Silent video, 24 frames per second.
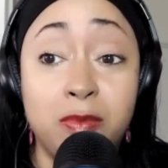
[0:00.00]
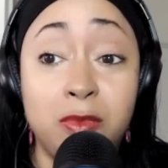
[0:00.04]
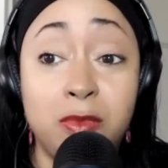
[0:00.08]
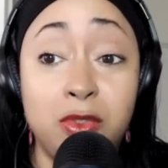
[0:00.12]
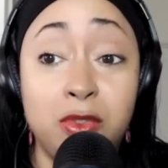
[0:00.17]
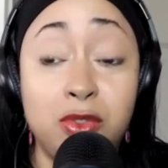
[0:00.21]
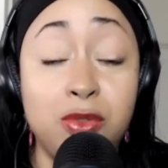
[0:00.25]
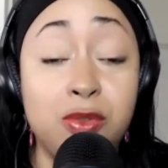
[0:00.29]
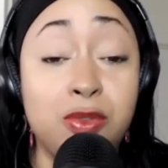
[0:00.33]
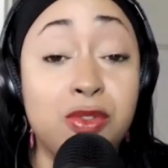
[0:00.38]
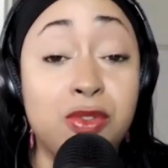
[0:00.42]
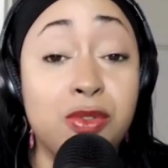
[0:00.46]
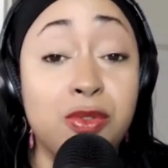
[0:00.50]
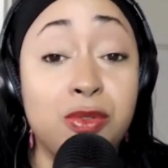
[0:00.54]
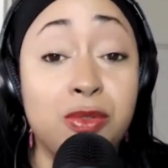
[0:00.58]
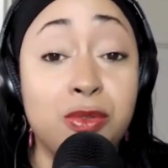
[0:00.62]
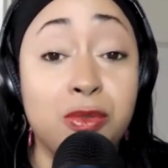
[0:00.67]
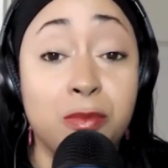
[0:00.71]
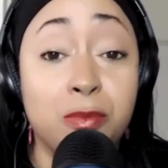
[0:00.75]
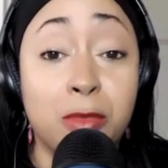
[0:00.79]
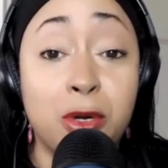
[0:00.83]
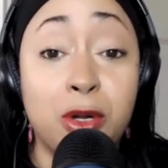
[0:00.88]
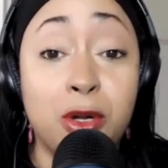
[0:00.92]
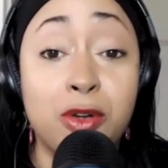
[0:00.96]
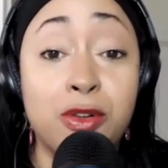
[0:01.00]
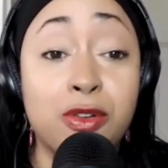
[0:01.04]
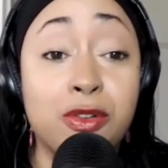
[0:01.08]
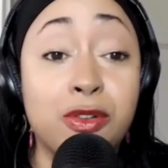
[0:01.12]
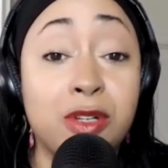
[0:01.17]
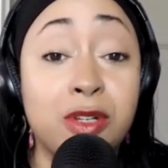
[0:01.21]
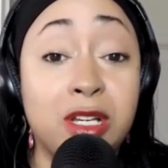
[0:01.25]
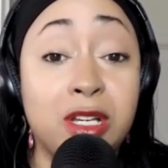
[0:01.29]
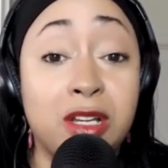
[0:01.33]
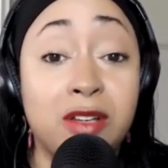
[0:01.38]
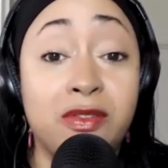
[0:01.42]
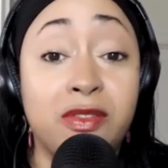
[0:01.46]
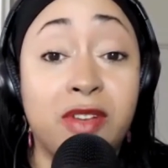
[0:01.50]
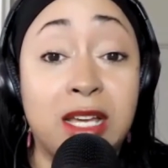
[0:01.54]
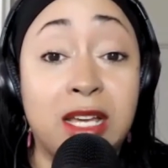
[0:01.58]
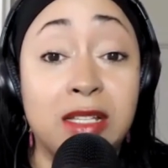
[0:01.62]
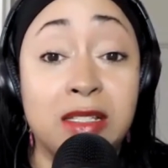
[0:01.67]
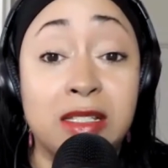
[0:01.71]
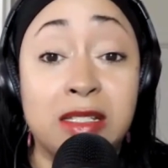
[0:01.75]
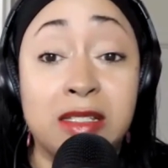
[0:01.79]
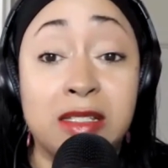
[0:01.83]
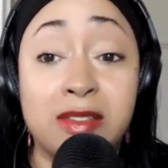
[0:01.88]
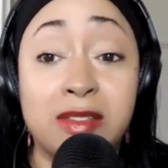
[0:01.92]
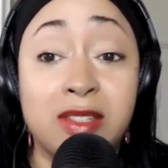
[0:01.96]
due to murder, gun
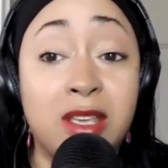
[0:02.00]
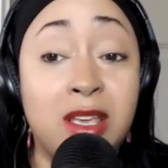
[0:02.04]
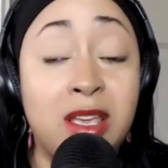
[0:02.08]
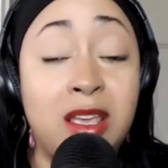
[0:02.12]
violence.